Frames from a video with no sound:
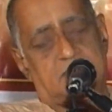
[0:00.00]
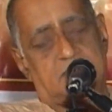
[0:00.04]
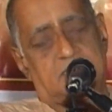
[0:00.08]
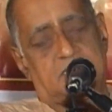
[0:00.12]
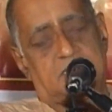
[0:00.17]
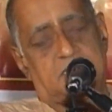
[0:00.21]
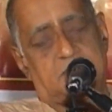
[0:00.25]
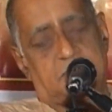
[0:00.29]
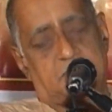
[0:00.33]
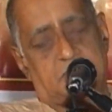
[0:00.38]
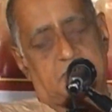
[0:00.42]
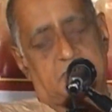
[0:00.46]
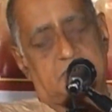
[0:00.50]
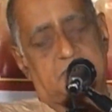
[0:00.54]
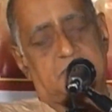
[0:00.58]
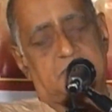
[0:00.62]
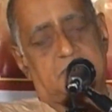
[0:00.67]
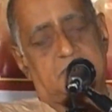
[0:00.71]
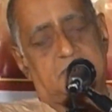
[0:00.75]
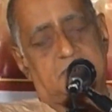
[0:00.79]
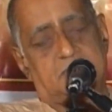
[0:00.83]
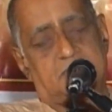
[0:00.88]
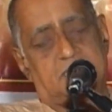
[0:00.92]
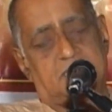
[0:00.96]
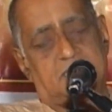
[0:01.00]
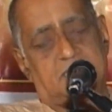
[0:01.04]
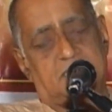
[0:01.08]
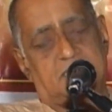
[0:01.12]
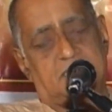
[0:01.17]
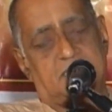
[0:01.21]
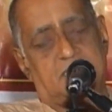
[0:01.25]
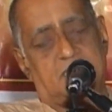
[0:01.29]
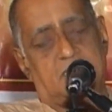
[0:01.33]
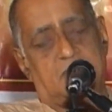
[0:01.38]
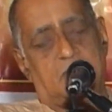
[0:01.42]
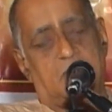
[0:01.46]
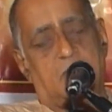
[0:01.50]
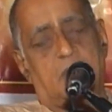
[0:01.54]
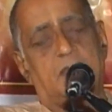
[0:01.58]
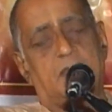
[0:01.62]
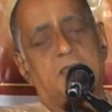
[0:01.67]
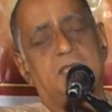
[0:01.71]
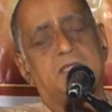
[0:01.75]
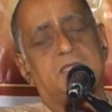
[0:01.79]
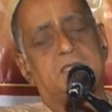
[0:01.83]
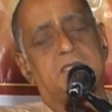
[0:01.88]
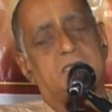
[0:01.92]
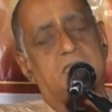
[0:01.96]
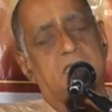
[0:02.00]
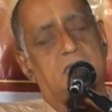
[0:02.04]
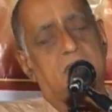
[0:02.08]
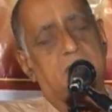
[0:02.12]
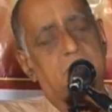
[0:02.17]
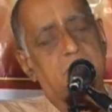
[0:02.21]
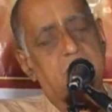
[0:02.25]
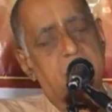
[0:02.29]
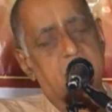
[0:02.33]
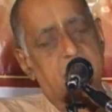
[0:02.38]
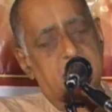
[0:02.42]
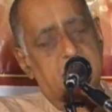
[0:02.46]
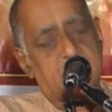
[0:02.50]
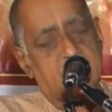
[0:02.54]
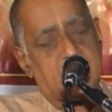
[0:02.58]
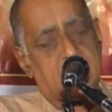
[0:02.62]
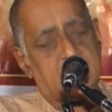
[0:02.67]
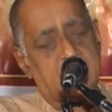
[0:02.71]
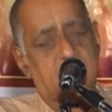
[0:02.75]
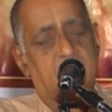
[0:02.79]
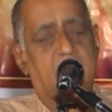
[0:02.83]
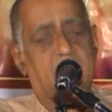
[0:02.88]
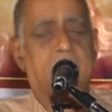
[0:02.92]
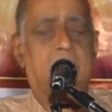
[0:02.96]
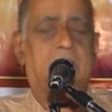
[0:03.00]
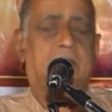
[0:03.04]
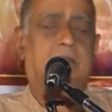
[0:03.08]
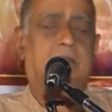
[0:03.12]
such a person or disturb him in any way.